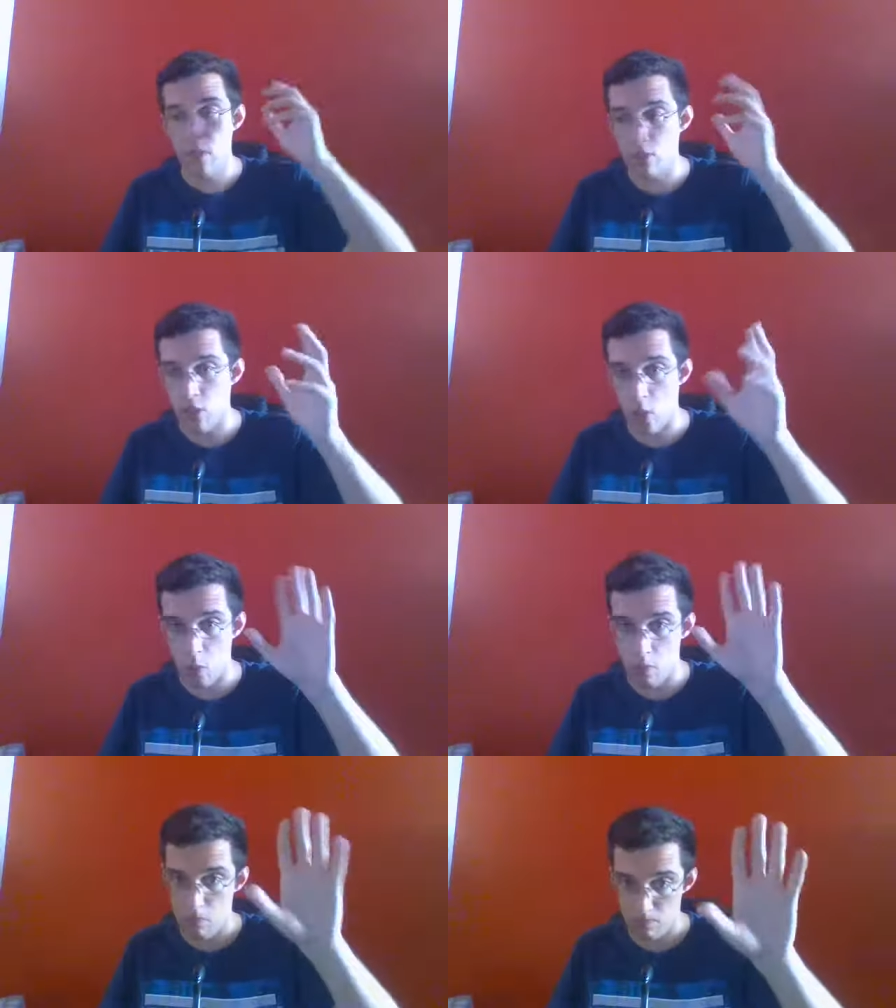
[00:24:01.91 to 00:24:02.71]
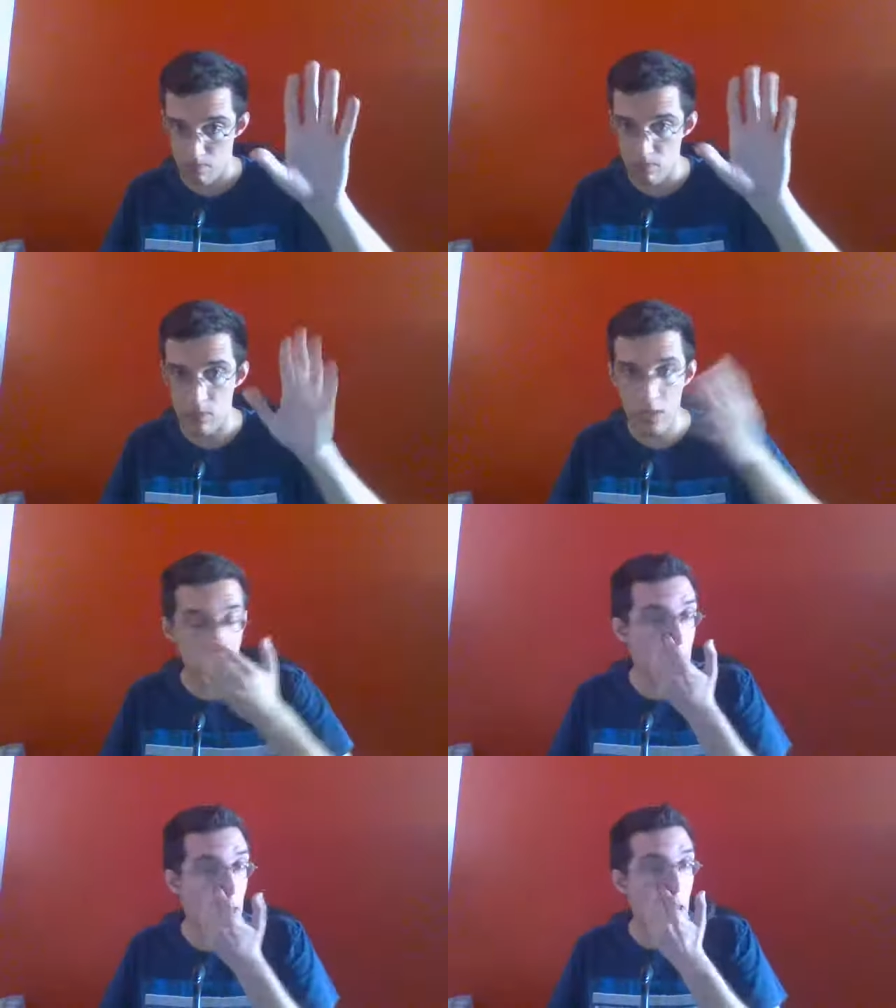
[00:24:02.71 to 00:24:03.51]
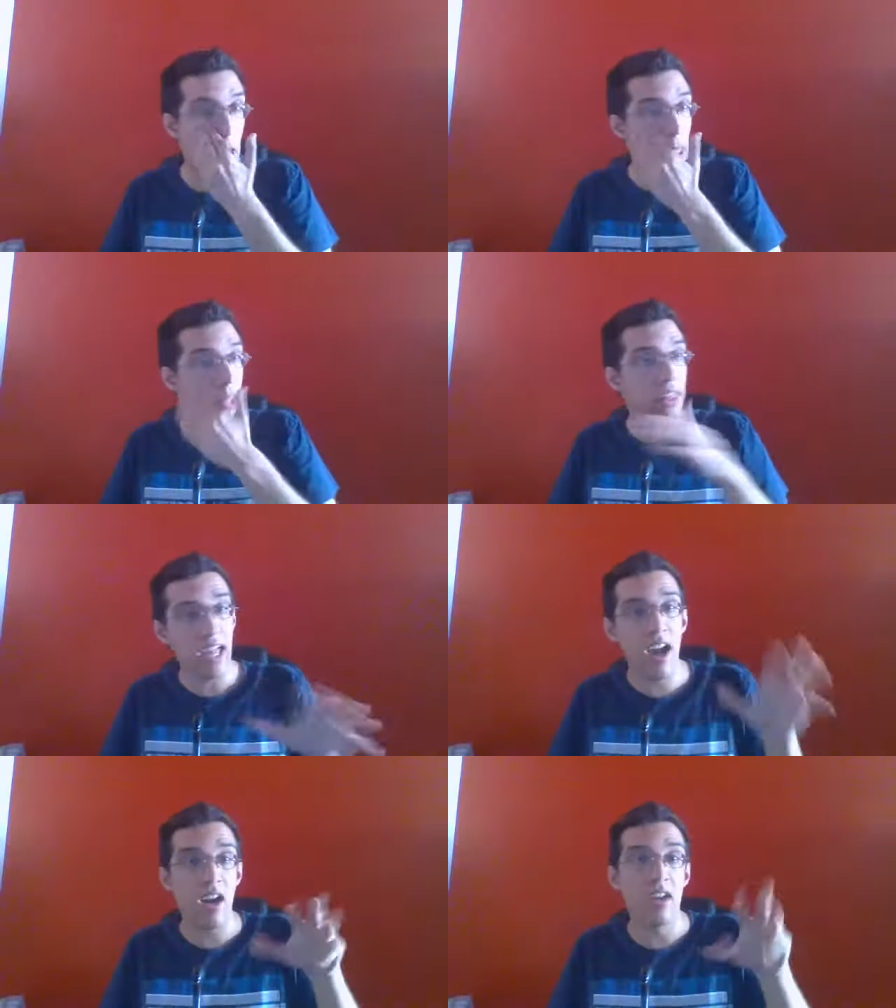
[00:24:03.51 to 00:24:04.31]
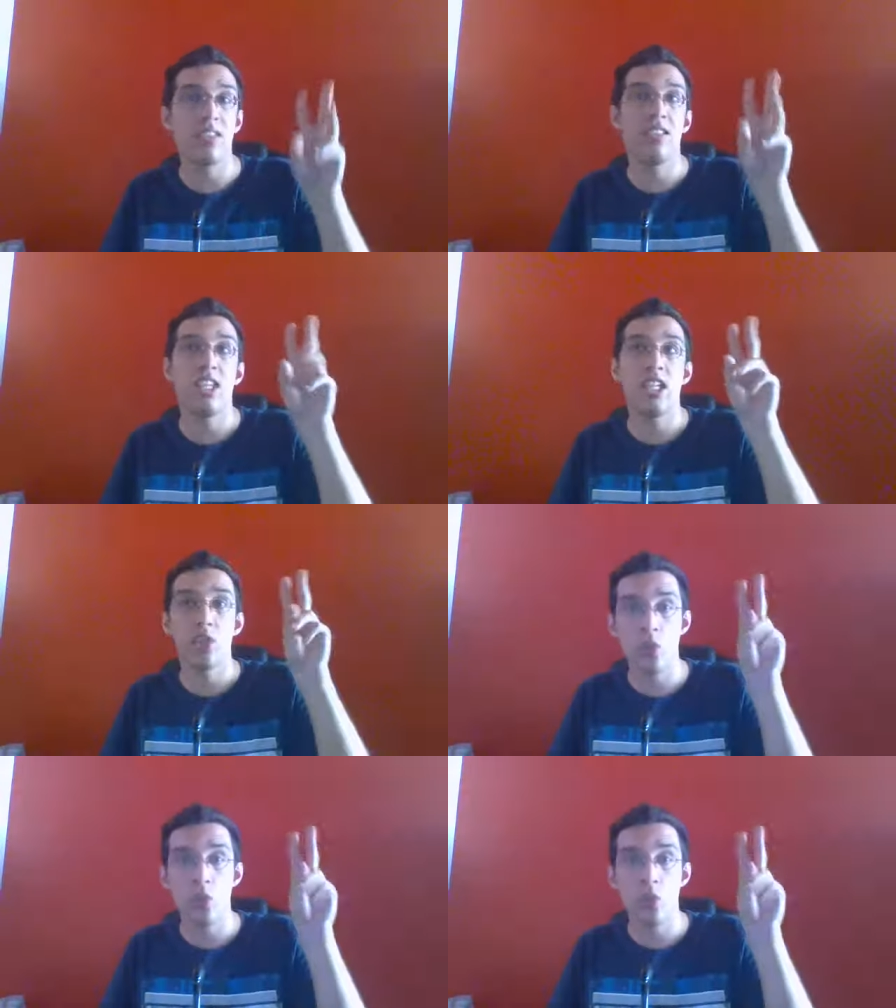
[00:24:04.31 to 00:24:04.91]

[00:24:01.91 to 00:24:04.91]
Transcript: So they are the